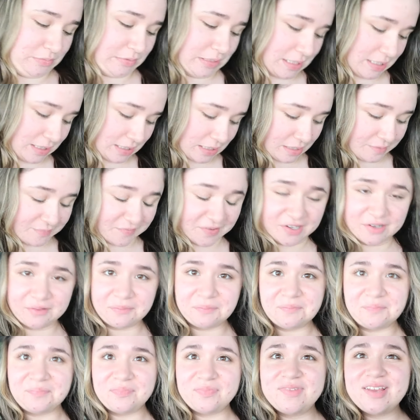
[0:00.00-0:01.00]
I love
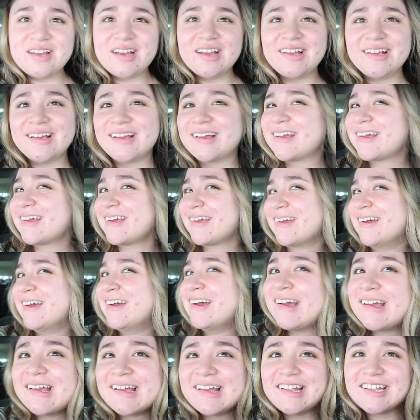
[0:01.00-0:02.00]
it,
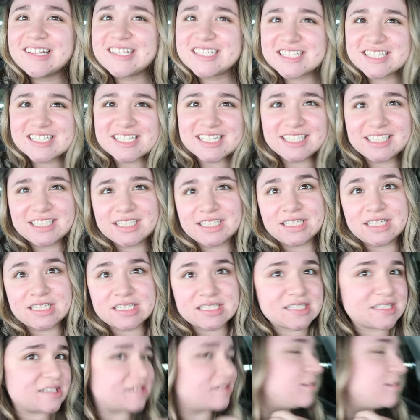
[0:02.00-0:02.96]
to say the least.